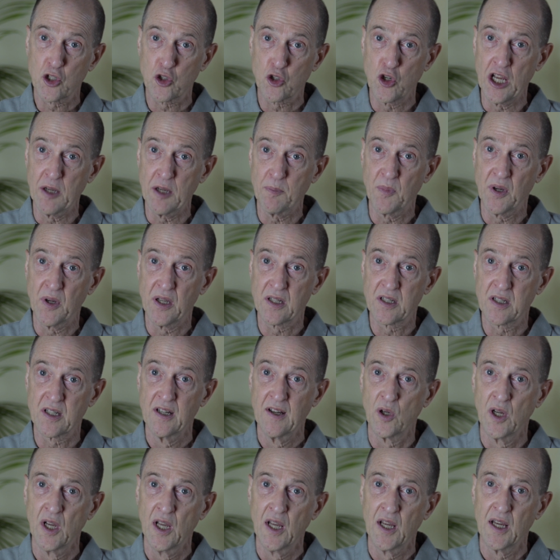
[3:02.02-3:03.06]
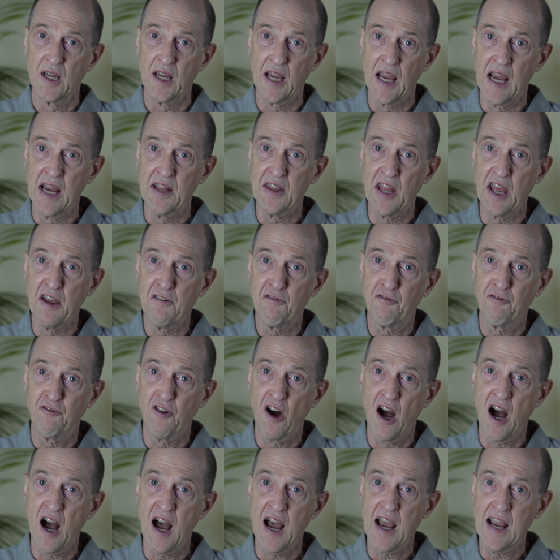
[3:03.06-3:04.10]
treatment, and they
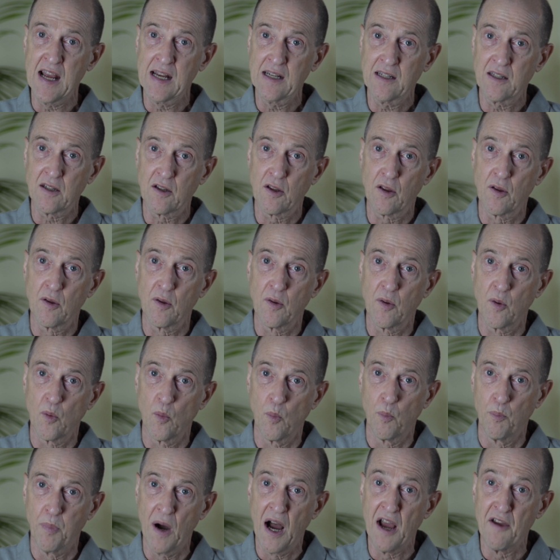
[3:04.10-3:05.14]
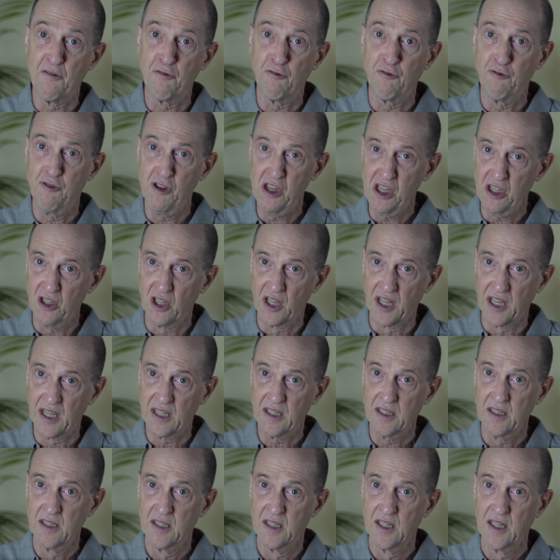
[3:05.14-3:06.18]
find by
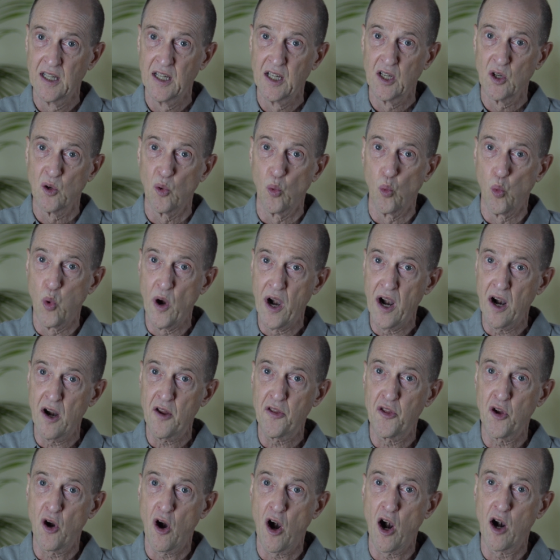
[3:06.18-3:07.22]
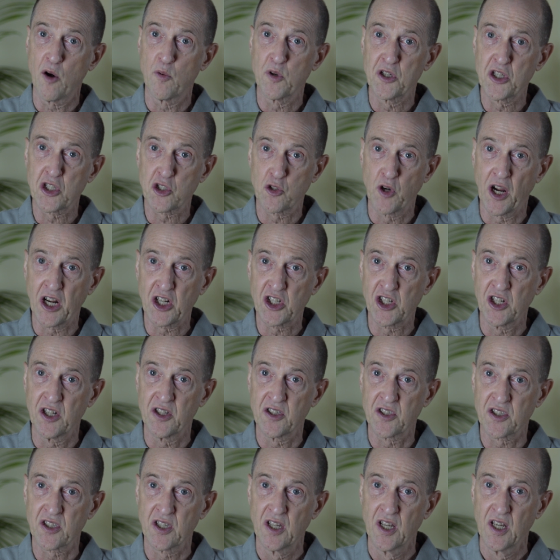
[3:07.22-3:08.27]
feeling where there are
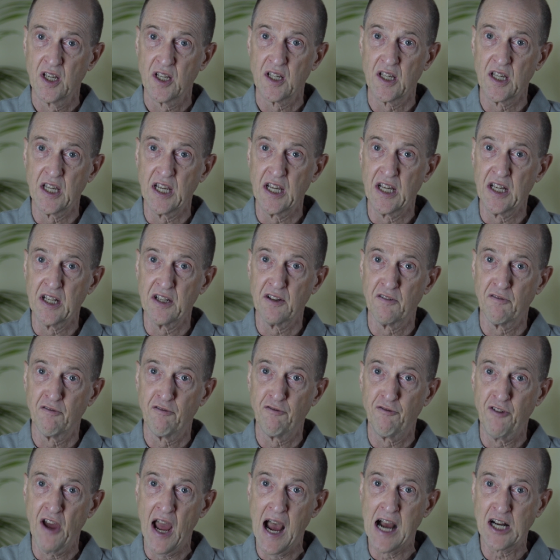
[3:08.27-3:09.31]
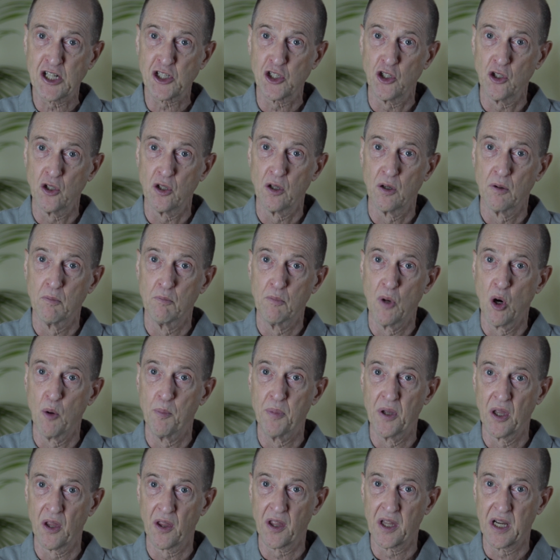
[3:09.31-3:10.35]
restrictions in fascial
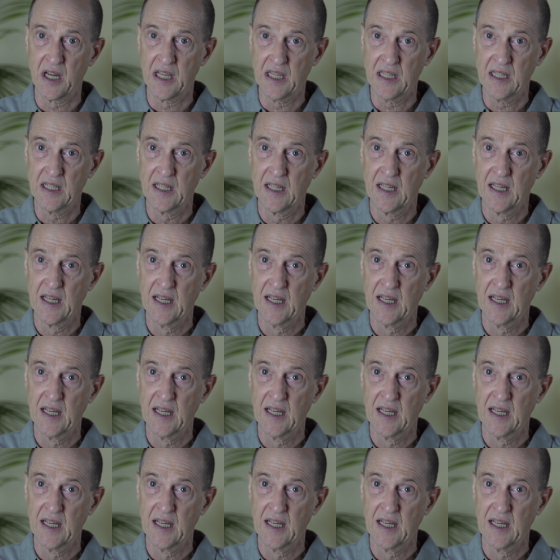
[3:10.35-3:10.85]
mobility.